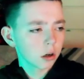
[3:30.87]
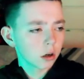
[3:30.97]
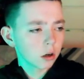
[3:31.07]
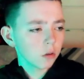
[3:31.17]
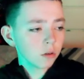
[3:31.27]

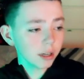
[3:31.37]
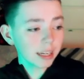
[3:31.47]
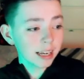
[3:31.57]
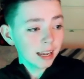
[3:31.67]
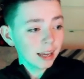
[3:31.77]
Look, I
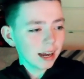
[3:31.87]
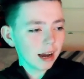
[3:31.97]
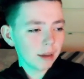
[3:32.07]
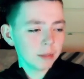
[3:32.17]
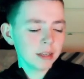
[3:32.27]

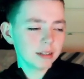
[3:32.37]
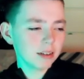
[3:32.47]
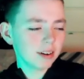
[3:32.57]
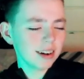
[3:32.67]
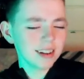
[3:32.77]
mean,
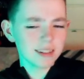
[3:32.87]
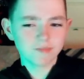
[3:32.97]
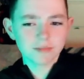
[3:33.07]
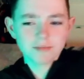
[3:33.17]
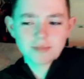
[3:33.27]

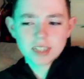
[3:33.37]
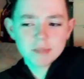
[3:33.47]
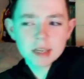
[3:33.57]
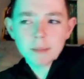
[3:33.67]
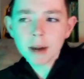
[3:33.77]
he
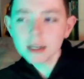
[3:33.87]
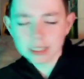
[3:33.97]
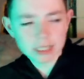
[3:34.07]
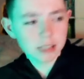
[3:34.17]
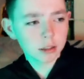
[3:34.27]
bangs his head in
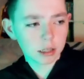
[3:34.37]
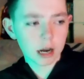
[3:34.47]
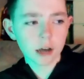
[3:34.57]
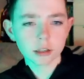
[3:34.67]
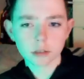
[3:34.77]
the grass.